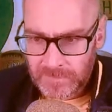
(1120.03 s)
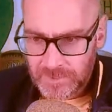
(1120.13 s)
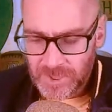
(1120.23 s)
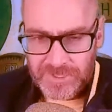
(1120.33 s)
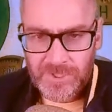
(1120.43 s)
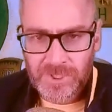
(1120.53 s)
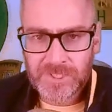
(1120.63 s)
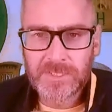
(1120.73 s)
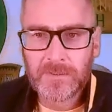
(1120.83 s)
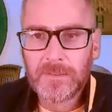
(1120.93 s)

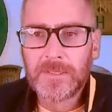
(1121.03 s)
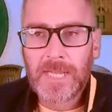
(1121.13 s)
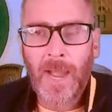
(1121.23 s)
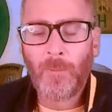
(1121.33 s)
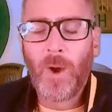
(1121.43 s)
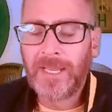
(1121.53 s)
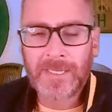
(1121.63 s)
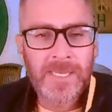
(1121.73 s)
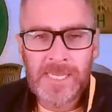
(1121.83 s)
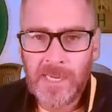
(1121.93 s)

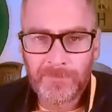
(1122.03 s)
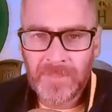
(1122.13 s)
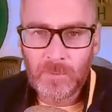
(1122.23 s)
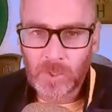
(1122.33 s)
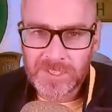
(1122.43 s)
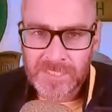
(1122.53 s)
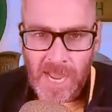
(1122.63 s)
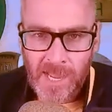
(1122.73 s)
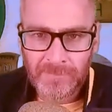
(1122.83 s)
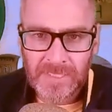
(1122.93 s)
It can't be we're
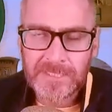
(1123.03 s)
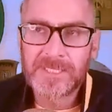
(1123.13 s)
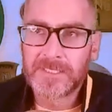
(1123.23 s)
zombies.